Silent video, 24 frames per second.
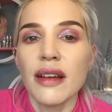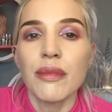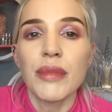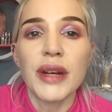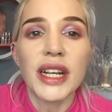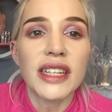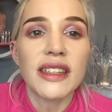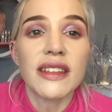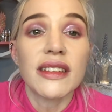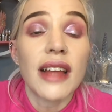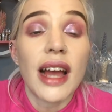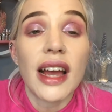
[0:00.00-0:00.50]

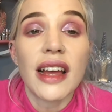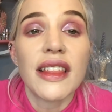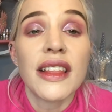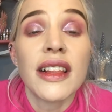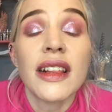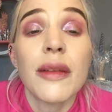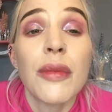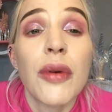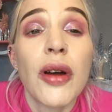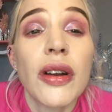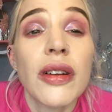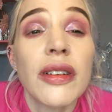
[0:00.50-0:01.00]
Because I
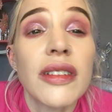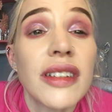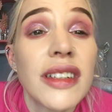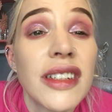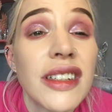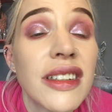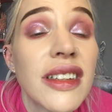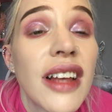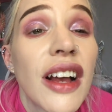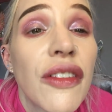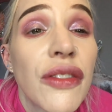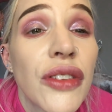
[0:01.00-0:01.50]
think the product
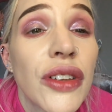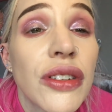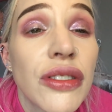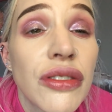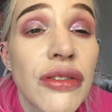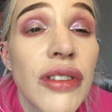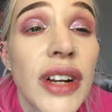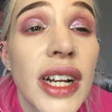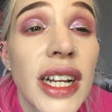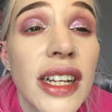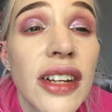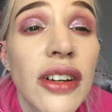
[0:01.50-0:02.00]
itself
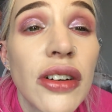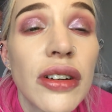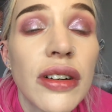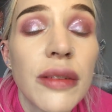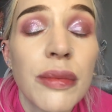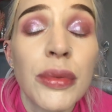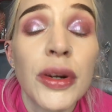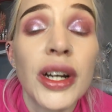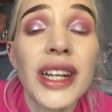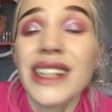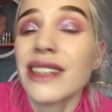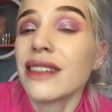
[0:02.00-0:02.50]
looks really good,
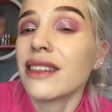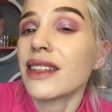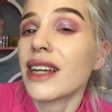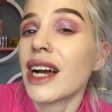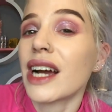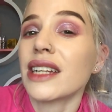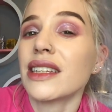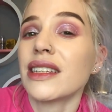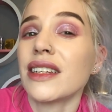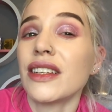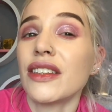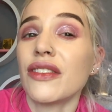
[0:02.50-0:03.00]
but it's
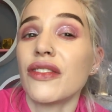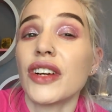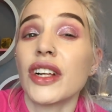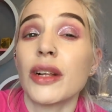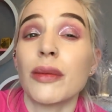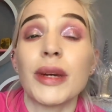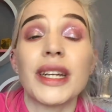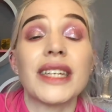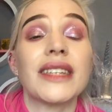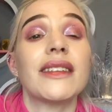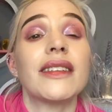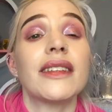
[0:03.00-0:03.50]
starting to feel
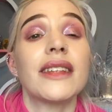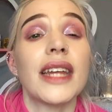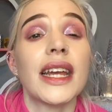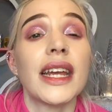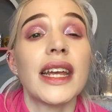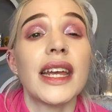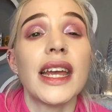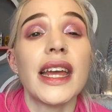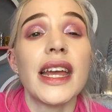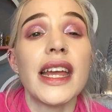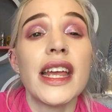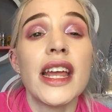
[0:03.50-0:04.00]
a bit
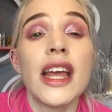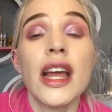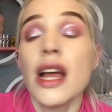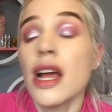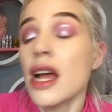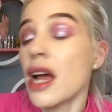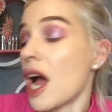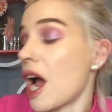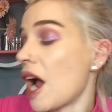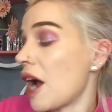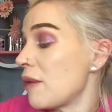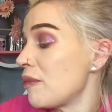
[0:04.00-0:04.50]
sticky.
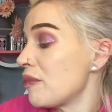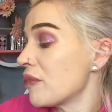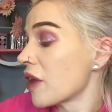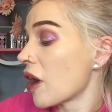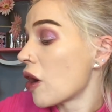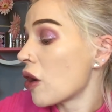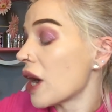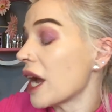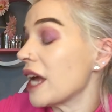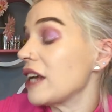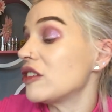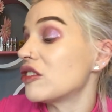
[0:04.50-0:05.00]
Um,
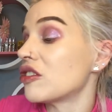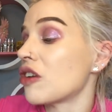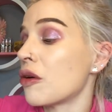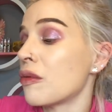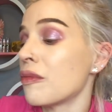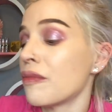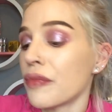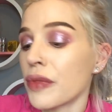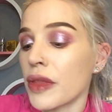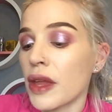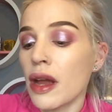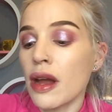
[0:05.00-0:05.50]
okay,
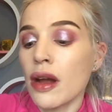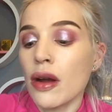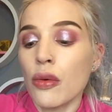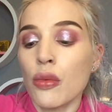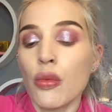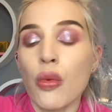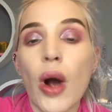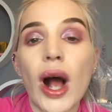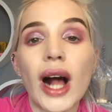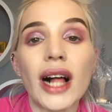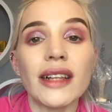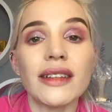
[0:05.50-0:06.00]
so
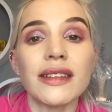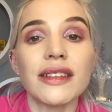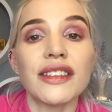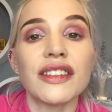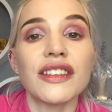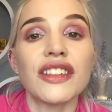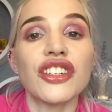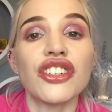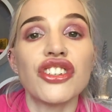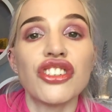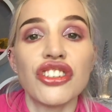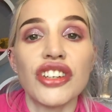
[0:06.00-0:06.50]

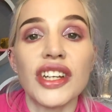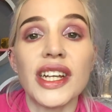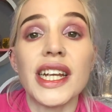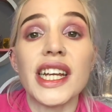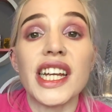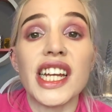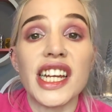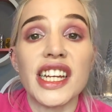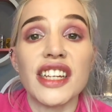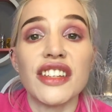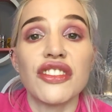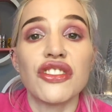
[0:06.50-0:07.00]
whilst she
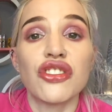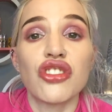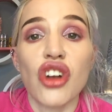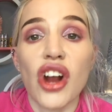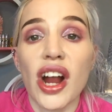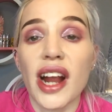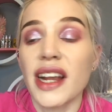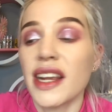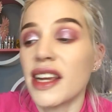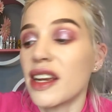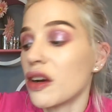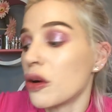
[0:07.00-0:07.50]
is
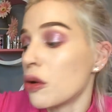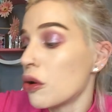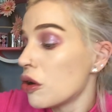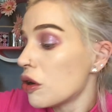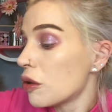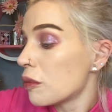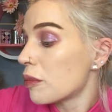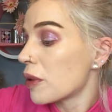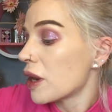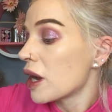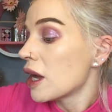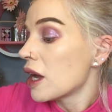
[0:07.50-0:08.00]
drying
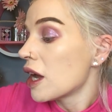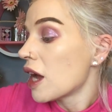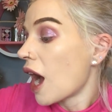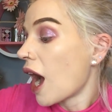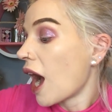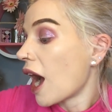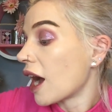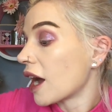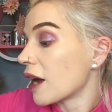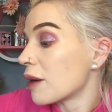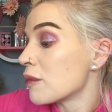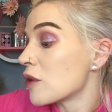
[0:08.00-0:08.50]
up,
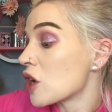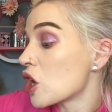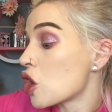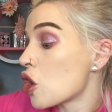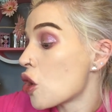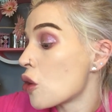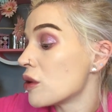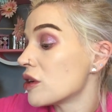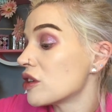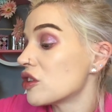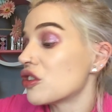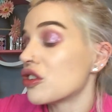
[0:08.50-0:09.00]
I'm
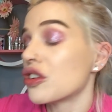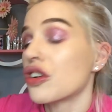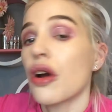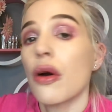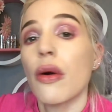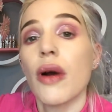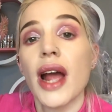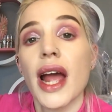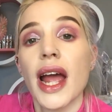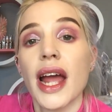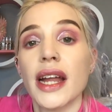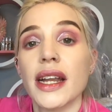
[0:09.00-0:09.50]
going to
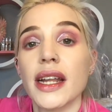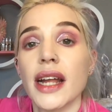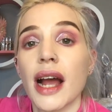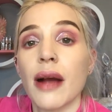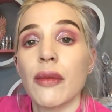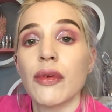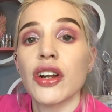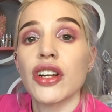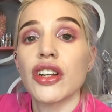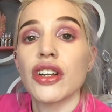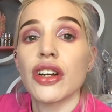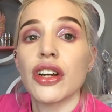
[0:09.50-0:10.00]
go ahead.
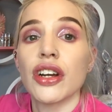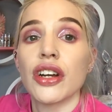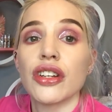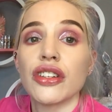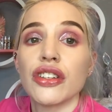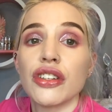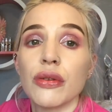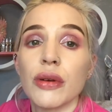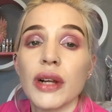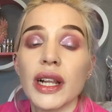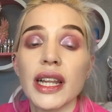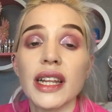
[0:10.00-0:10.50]
I'm going to
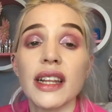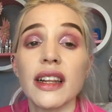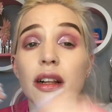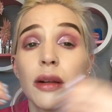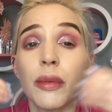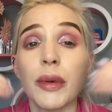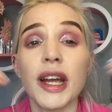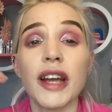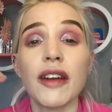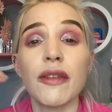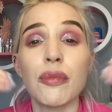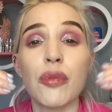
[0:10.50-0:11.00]
do a
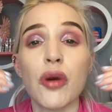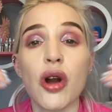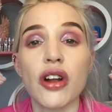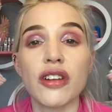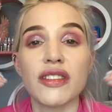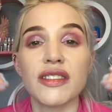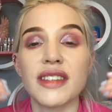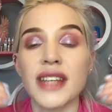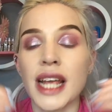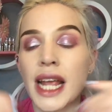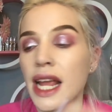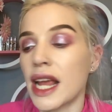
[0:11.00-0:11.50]
little bit of
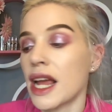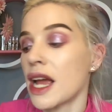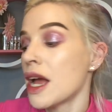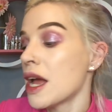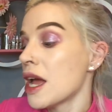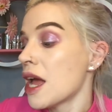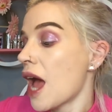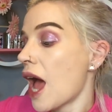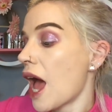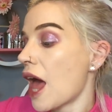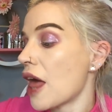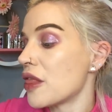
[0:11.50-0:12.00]
bronzing,
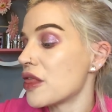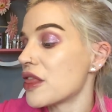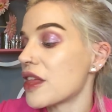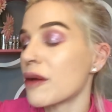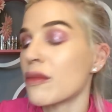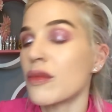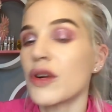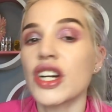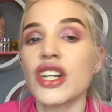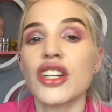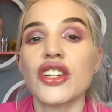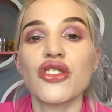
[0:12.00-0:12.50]
and
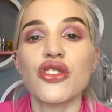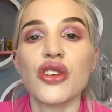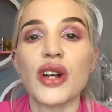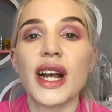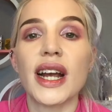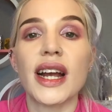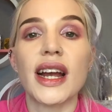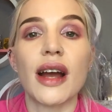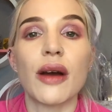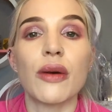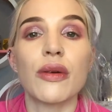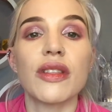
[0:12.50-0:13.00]
then we're going to
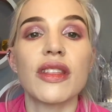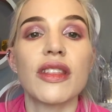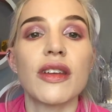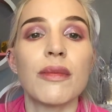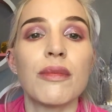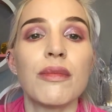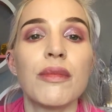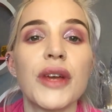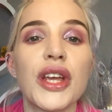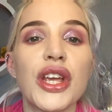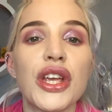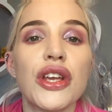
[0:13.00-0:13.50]
try out the
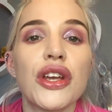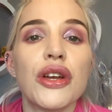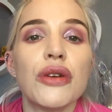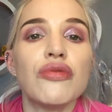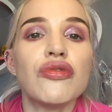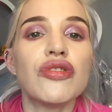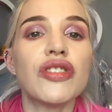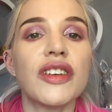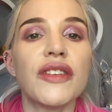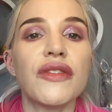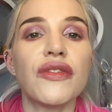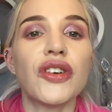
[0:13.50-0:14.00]

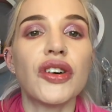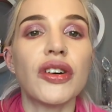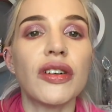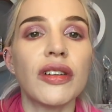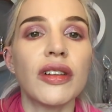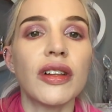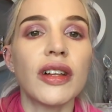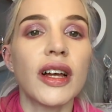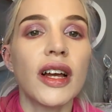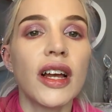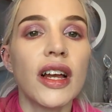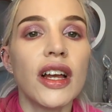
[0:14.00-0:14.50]

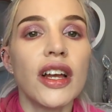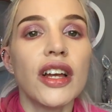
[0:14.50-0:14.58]
beautiful,